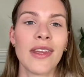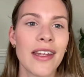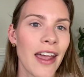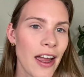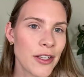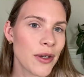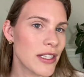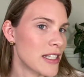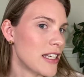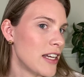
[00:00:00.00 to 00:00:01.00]
And you can
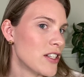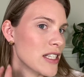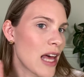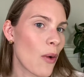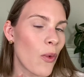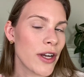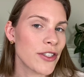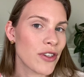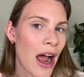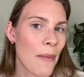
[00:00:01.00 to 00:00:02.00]
see just that one
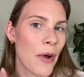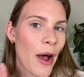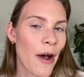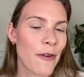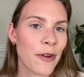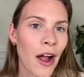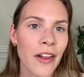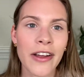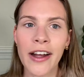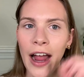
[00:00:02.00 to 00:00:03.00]
drop of
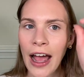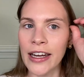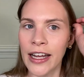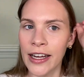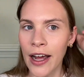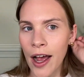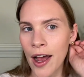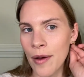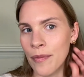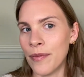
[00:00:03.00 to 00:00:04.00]
color added
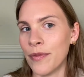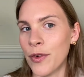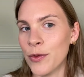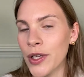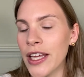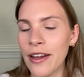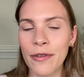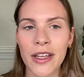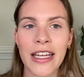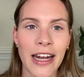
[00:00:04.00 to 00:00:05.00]
really,
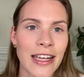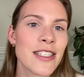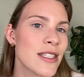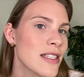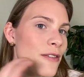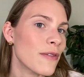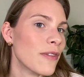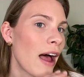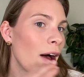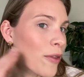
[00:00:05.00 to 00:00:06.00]
really nice,
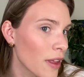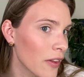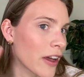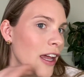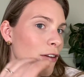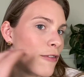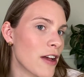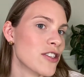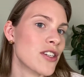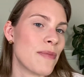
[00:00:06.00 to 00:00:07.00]
healthy looking
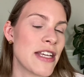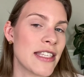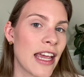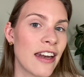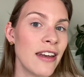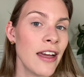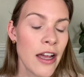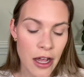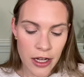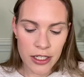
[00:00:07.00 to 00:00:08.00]
flush to my skin.
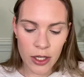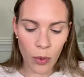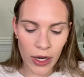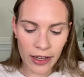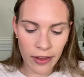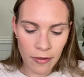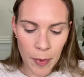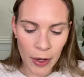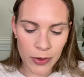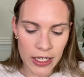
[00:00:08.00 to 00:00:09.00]
So what I love
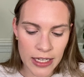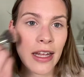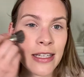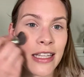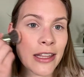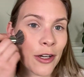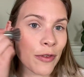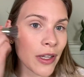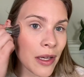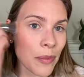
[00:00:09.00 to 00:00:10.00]
about these is that they're
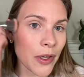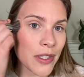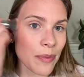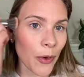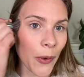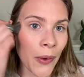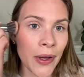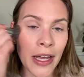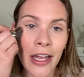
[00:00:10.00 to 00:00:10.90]
really buildable.